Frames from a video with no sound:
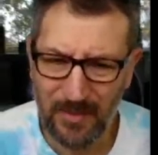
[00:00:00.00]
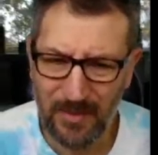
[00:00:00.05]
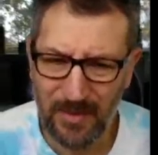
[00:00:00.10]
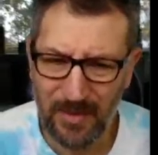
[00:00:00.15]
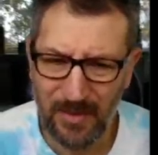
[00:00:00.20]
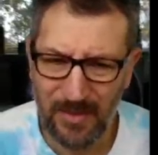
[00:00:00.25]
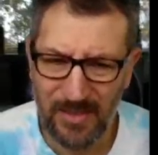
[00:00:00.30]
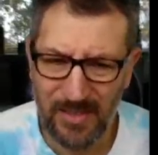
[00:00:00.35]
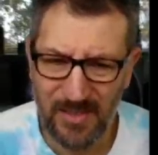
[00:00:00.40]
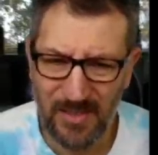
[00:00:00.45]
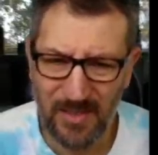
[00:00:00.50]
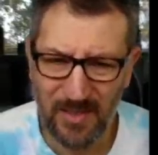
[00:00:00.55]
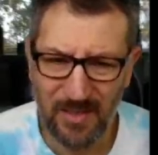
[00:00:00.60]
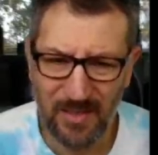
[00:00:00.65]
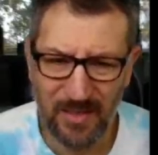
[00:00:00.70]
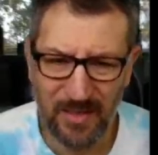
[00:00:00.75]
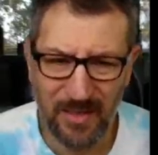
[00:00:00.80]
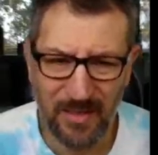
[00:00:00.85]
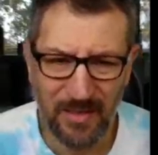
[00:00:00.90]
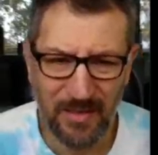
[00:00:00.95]
It is
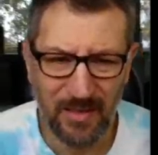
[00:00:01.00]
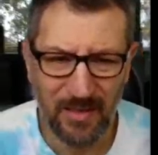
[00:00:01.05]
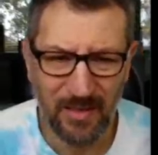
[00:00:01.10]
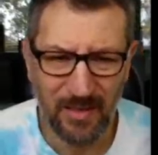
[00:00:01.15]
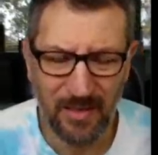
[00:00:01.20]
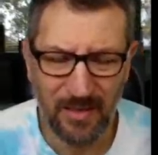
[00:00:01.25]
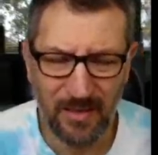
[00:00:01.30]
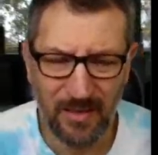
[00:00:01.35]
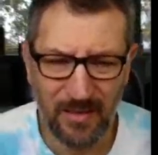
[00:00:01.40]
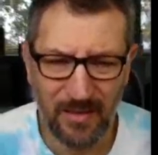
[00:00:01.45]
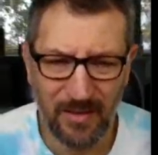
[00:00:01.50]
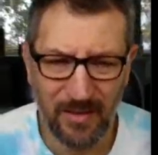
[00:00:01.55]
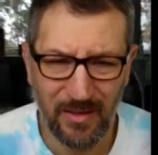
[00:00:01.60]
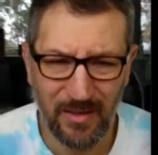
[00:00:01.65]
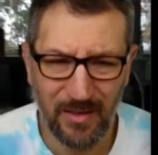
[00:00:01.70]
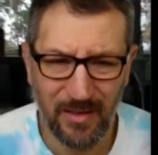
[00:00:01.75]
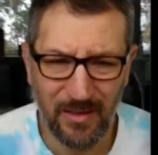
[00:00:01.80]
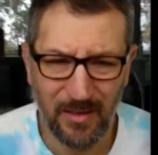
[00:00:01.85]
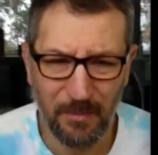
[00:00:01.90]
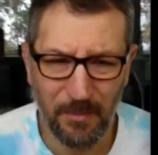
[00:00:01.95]
certainly the
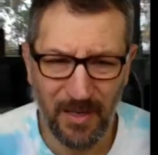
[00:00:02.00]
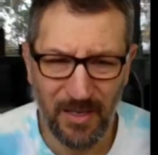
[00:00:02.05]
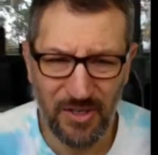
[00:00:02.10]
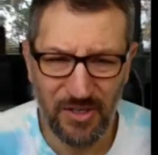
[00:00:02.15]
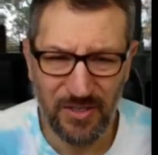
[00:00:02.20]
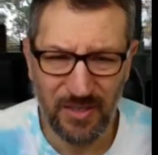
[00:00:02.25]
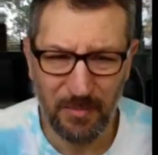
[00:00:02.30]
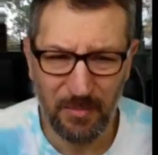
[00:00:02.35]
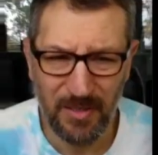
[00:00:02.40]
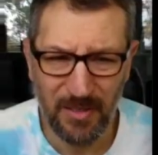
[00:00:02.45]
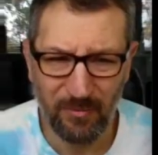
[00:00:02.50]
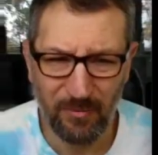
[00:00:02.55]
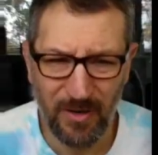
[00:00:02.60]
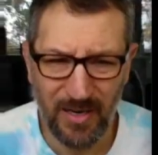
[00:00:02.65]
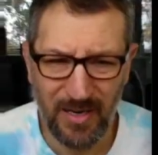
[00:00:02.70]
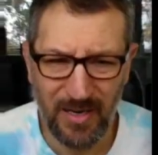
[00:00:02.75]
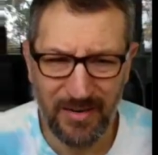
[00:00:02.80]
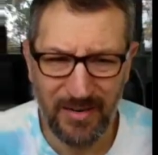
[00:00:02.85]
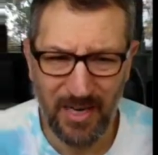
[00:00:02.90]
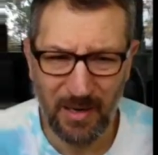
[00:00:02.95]
punching being
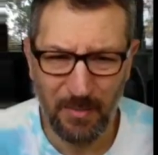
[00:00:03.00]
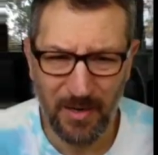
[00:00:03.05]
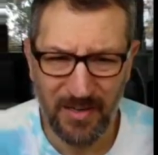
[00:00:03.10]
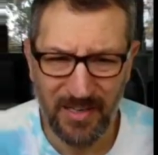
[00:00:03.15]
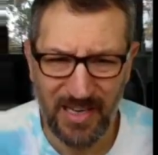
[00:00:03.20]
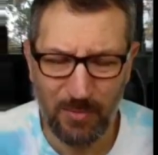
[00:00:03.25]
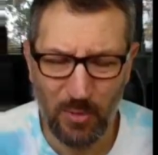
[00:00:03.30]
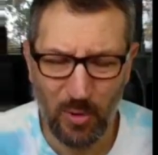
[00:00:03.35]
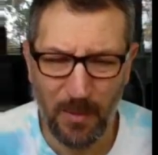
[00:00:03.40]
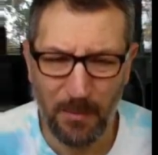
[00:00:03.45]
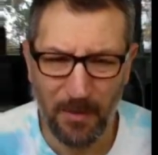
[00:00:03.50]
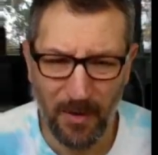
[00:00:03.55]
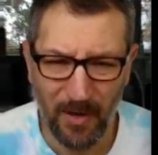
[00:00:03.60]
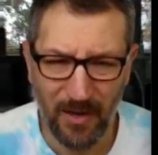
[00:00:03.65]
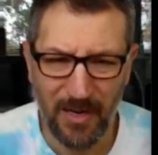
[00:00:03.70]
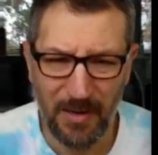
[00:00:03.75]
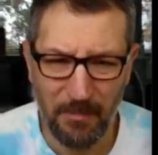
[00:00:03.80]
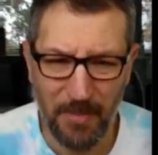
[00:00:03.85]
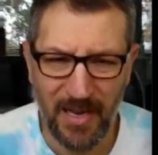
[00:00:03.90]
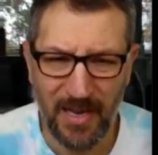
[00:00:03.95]
rained down by Kimo
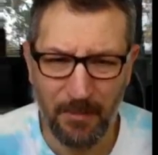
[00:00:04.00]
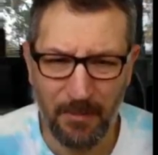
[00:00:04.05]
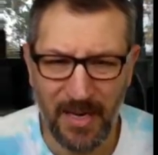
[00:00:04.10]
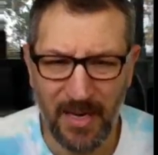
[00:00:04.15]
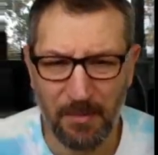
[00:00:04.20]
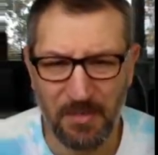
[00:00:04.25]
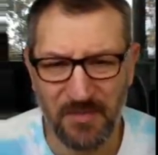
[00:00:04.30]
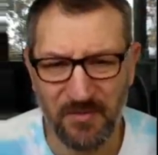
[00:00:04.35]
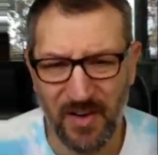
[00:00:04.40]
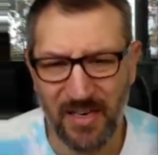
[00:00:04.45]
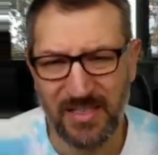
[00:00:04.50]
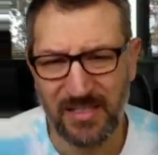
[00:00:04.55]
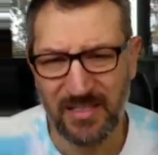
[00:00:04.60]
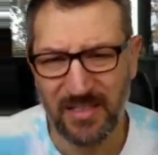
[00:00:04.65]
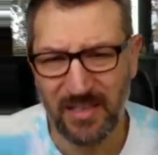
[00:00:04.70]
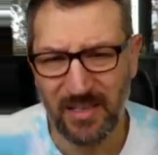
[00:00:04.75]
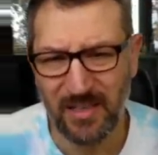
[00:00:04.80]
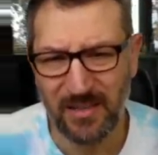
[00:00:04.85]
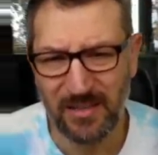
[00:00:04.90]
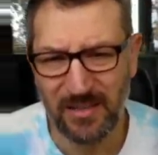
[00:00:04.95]
upon Bam Bam's face
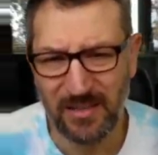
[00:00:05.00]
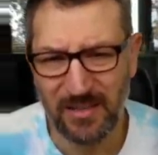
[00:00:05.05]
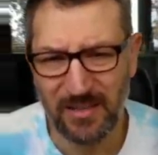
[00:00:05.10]
here,